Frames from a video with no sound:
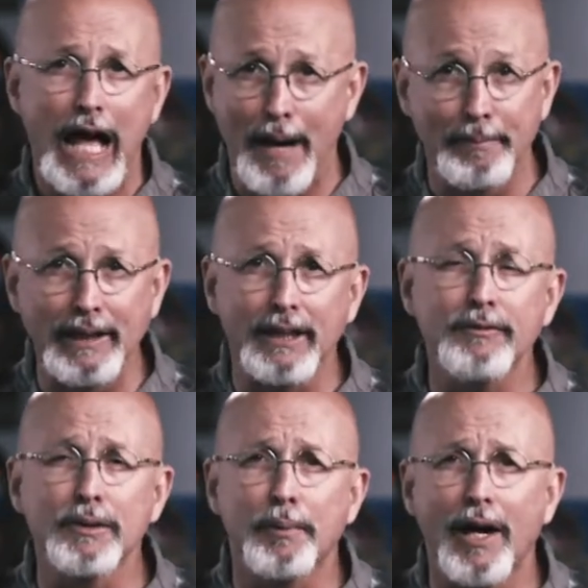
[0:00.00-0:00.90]
I
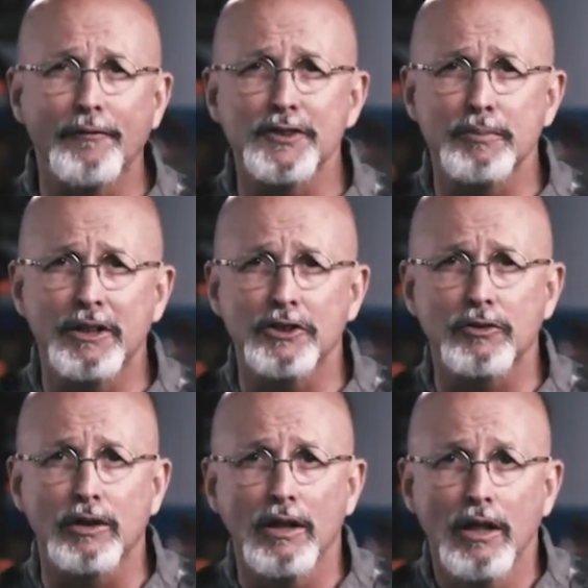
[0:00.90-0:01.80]
believe in the prophet's
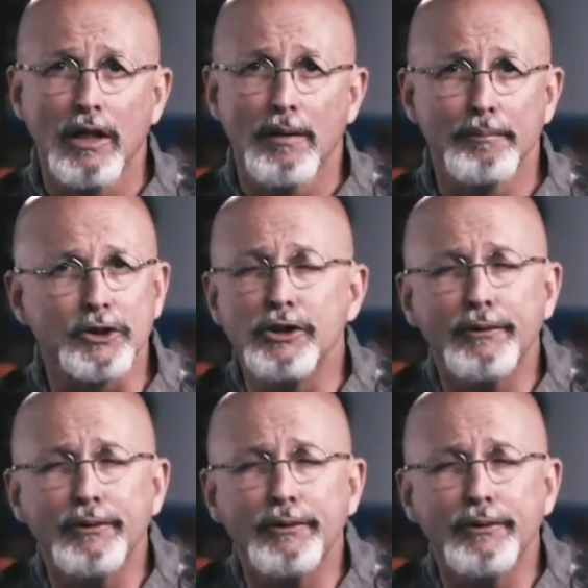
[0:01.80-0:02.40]
ministry, but